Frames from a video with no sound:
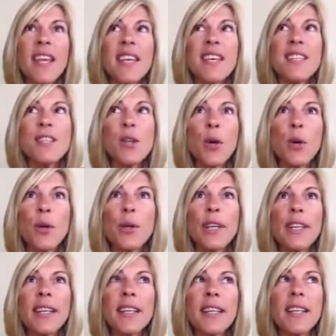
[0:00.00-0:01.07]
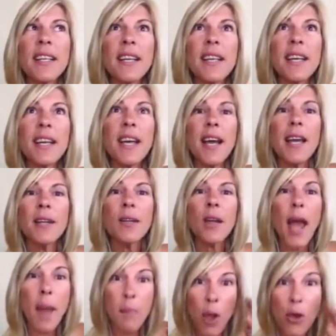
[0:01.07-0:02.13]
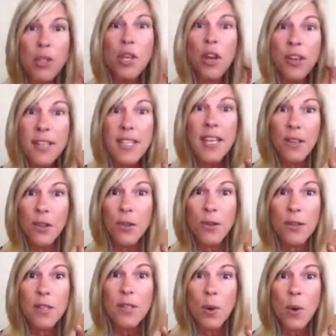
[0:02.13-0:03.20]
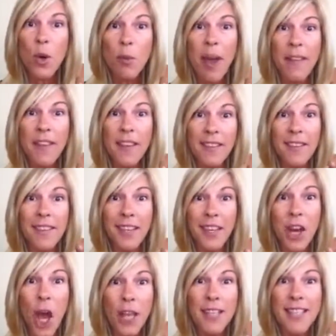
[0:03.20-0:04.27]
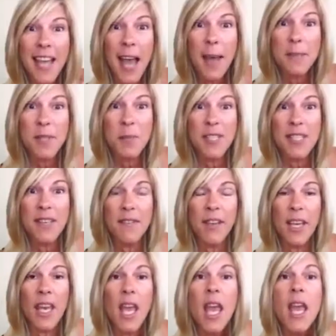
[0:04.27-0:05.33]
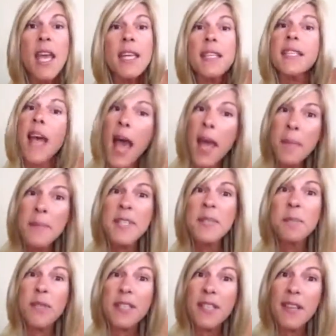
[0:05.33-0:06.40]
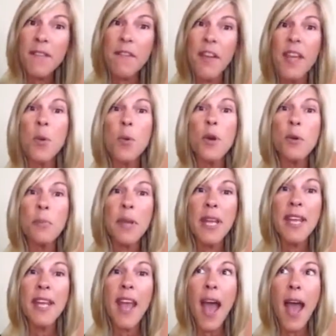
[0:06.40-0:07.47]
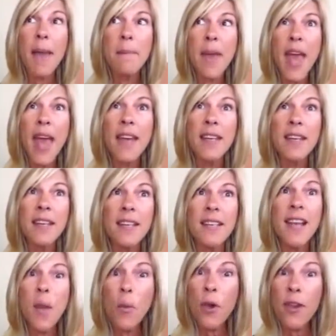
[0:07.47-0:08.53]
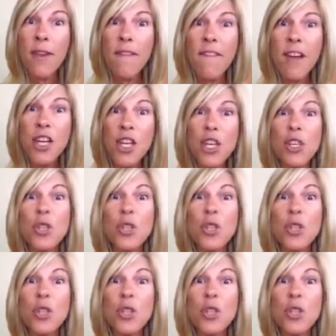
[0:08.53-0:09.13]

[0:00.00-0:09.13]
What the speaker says: So I'm going to continue to talk about the non-time specific. Time specific would be I'm at a networking function